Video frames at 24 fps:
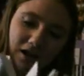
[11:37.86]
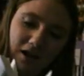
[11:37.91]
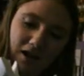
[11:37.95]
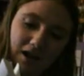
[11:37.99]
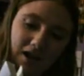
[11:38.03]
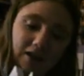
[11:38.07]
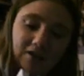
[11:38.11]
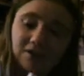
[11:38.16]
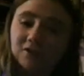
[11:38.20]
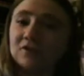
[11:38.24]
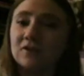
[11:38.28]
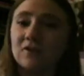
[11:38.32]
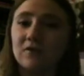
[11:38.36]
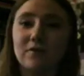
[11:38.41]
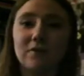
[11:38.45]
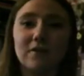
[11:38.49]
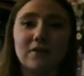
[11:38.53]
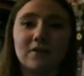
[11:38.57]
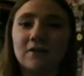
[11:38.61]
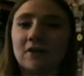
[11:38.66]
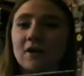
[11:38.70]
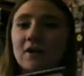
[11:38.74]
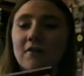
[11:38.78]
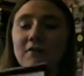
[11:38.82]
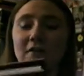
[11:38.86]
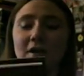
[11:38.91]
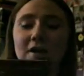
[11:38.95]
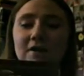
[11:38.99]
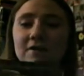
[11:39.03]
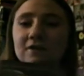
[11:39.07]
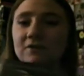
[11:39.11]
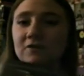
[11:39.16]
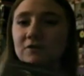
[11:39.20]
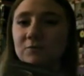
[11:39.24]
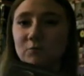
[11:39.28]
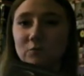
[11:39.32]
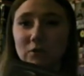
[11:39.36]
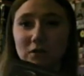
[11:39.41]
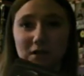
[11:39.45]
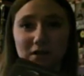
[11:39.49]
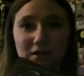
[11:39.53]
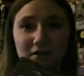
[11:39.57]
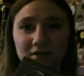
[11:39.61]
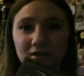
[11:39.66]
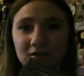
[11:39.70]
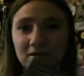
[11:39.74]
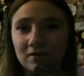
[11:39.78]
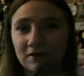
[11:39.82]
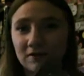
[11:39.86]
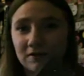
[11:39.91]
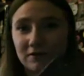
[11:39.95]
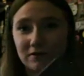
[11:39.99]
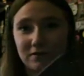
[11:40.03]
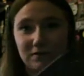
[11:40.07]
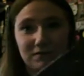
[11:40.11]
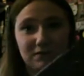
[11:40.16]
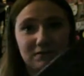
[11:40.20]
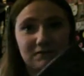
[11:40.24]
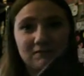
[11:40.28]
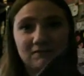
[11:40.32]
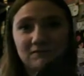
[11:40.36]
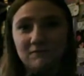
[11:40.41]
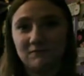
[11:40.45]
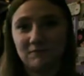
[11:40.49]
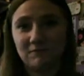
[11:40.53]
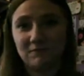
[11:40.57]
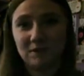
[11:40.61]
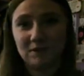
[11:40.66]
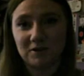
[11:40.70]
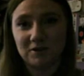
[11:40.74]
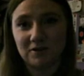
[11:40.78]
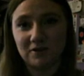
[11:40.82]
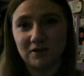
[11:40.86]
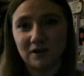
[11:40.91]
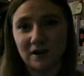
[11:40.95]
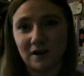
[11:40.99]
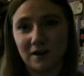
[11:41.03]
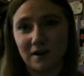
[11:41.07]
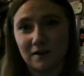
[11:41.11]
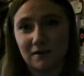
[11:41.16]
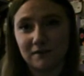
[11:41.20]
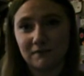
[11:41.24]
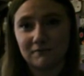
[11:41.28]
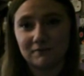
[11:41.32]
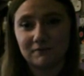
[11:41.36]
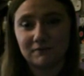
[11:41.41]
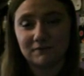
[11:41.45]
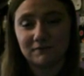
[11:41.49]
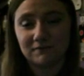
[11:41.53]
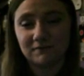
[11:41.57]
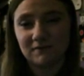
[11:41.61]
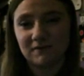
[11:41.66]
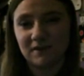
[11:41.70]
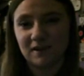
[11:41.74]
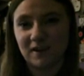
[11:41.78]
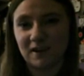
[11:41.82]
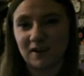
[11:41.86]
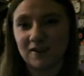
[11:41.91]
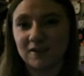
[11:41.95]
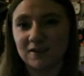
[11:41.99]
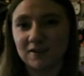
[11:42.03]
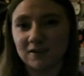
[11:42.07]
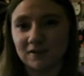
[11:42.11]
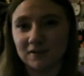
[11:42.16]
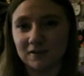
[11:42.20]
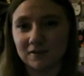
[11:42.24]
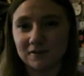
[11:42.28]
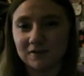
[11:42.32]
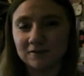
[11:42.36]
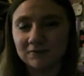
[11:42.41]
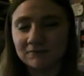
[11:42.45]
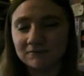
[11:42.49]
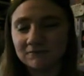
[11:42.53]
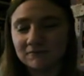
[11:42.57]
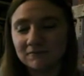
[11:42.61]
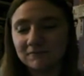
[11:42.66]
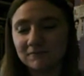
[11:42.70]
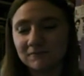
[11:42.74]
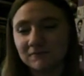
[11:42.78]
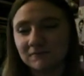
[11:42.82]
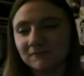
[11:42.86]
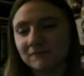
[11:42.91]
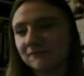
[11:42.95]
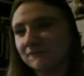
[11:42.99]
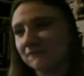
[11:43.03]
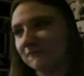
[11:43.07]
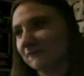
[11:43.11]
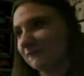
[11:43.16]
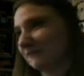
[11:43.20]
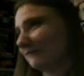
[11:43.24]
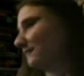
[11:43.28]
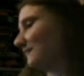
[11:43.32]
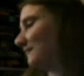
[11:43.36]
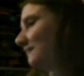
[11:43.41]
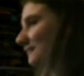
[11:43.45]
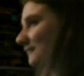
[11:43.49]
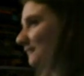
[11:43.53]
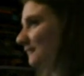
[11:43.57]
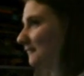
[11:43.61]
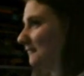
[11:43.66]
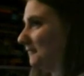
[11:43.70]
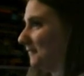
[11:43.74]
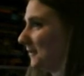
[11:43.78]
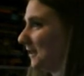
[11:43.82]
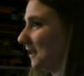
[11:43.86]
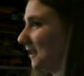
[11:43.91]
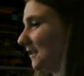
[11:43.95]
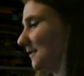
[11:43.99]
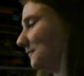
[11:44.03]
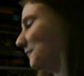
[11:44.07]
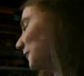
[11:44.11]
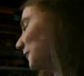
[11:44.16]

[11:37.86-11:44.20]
I just love her. Her writing's just brilliant. I love it. Makes you cry. It actually does. Case in